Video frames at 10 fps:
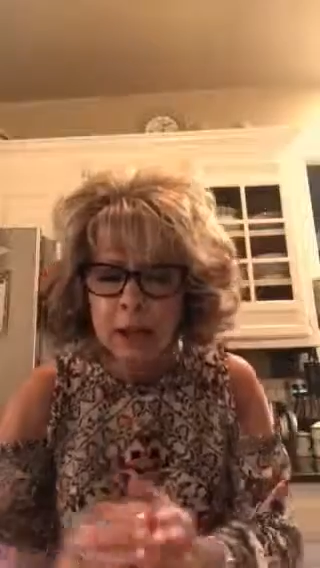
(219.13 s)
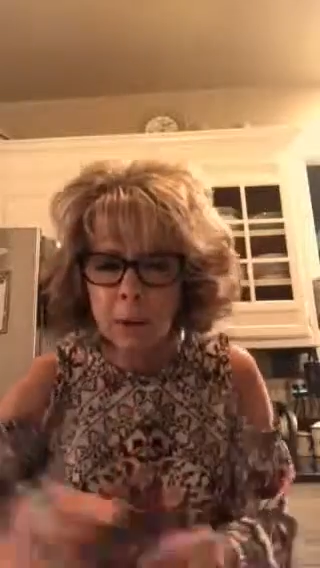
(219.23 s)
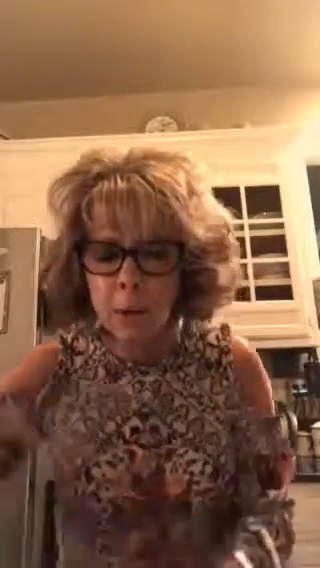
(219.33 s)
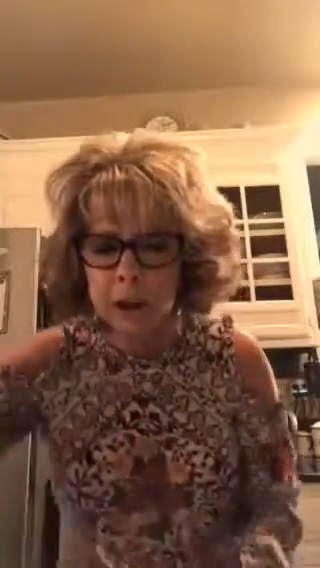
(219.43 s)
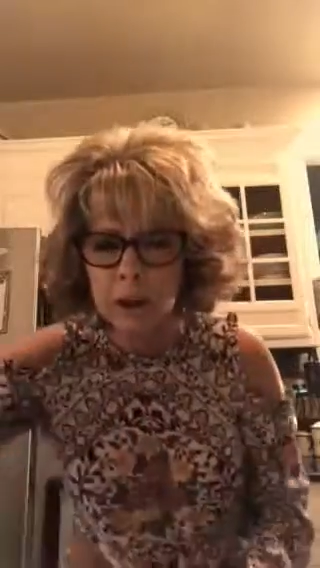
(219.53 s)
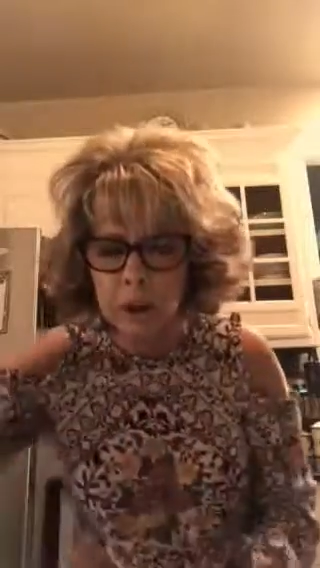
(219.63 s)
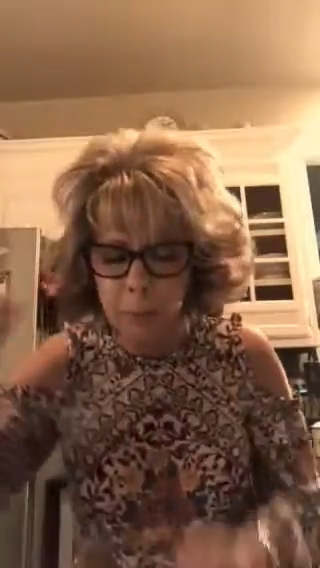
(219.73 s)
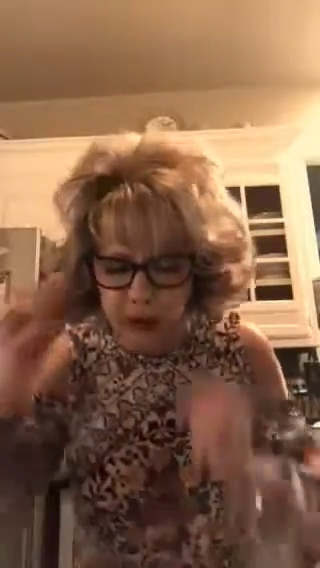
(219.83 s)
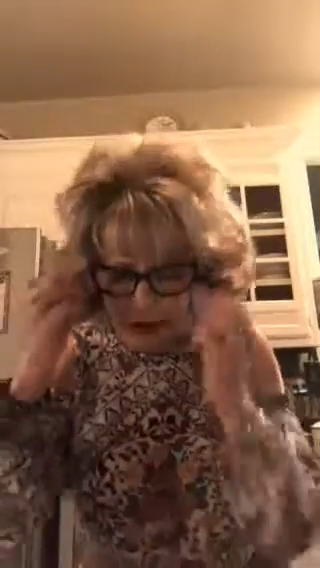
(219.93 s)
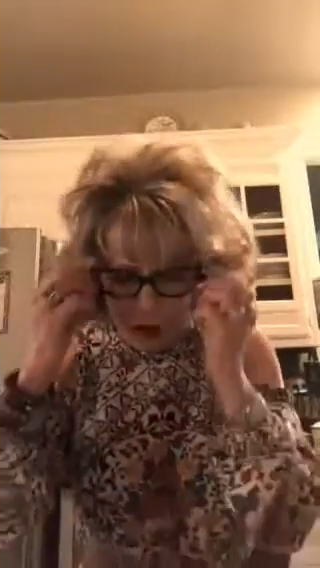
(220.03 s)
depression to
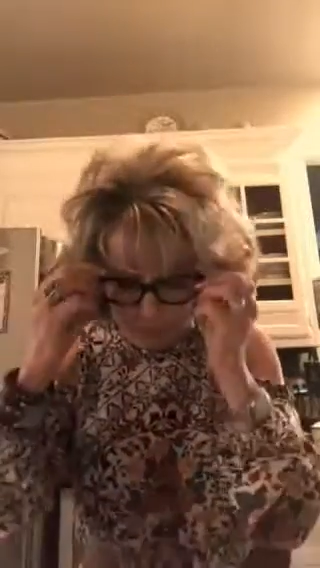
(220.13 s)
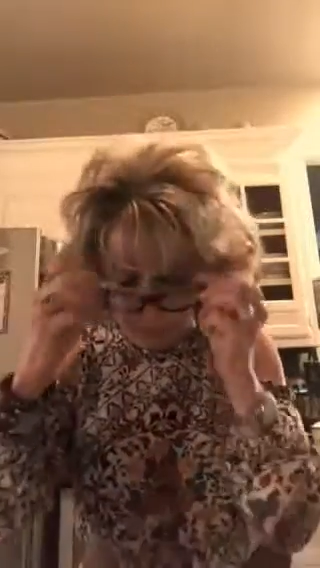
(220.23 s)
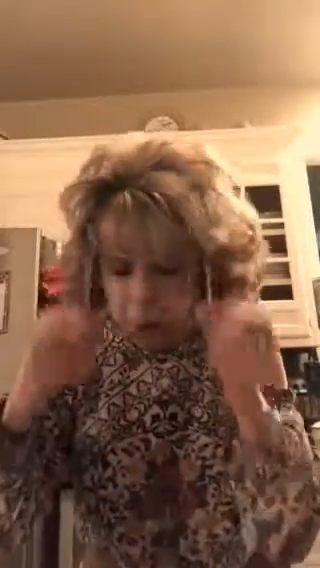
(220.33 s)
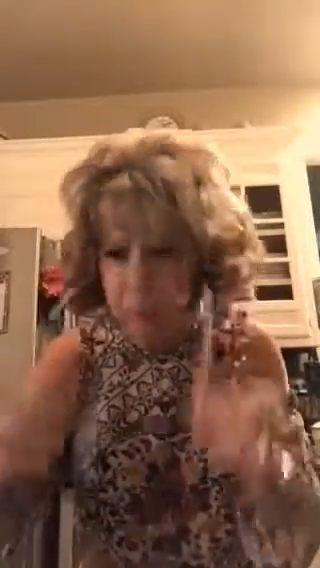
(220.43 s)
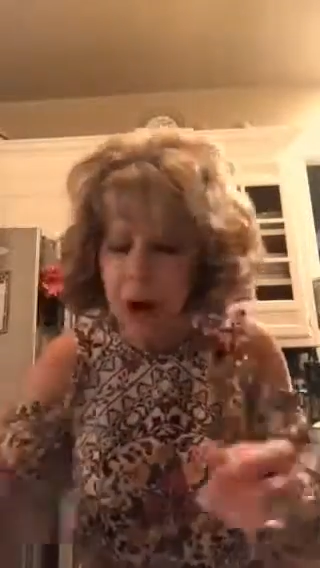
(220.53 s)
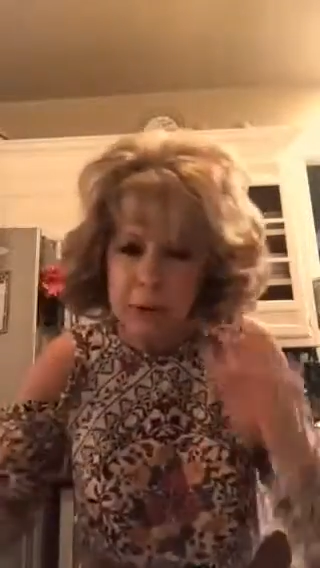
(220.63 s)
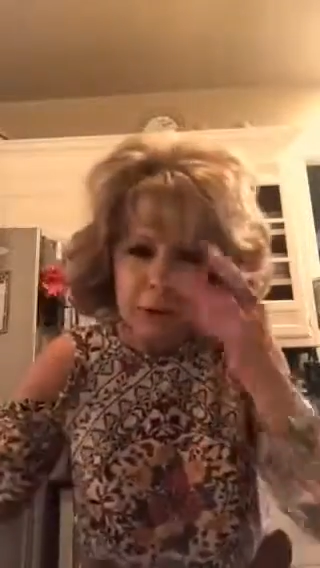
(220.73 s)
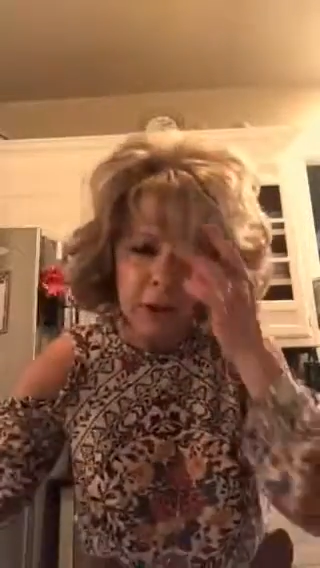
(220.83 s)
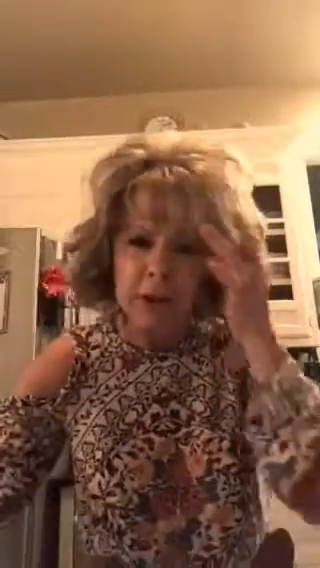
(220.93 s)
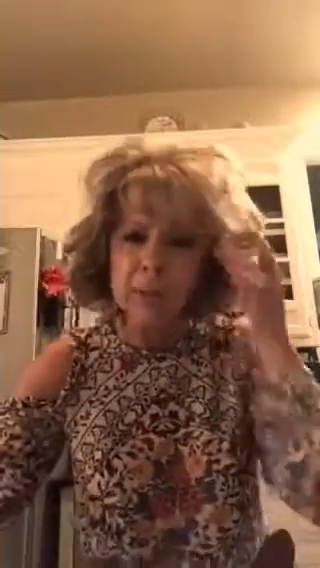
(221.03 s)
break off of you. Pray
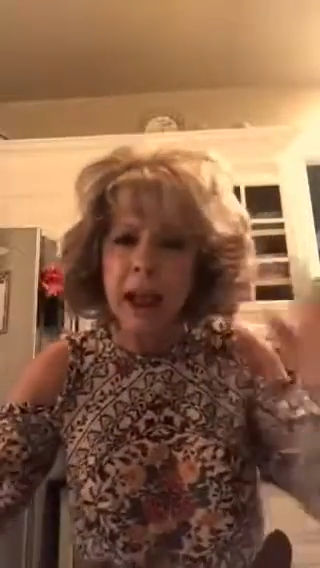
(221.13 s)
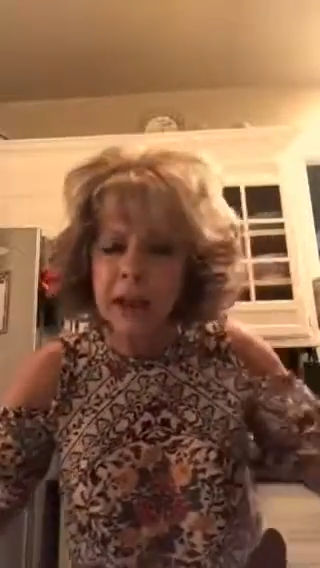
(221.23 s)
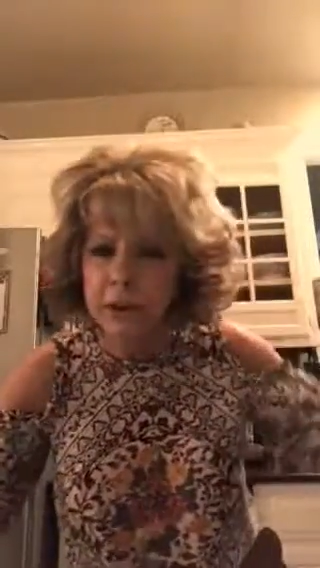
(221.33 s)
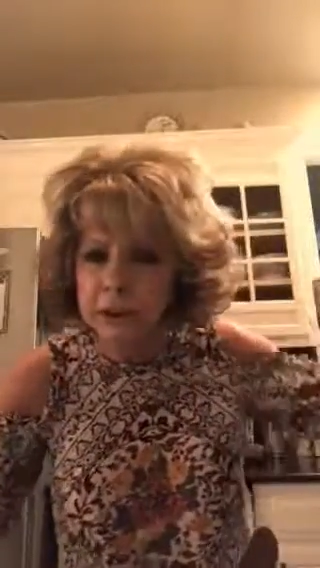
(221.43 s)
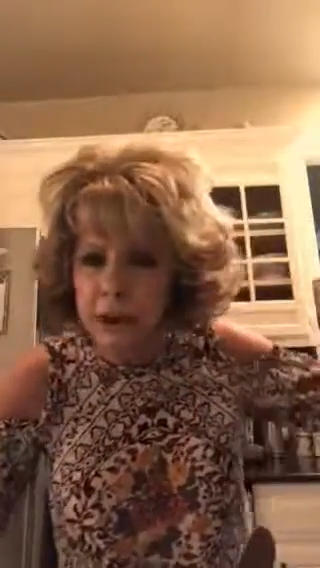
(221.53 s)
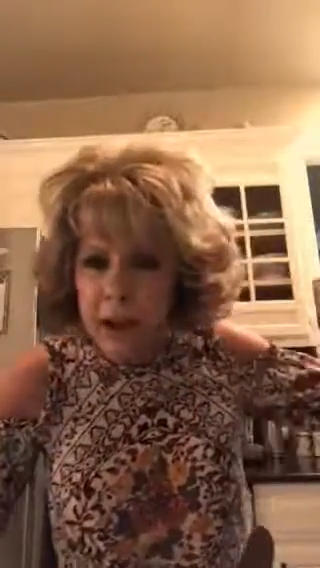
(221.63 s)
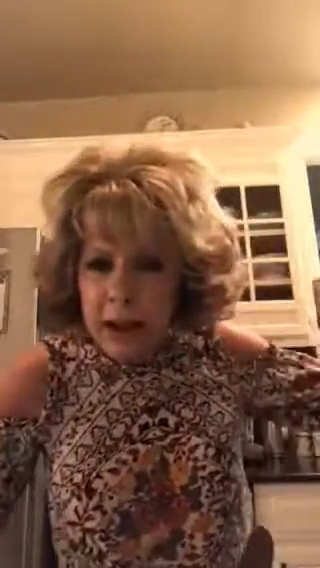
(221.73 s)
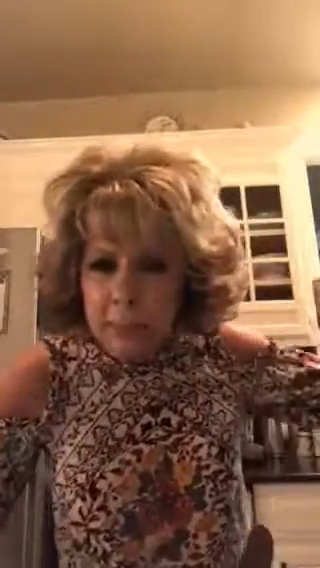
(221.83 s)
for those patterns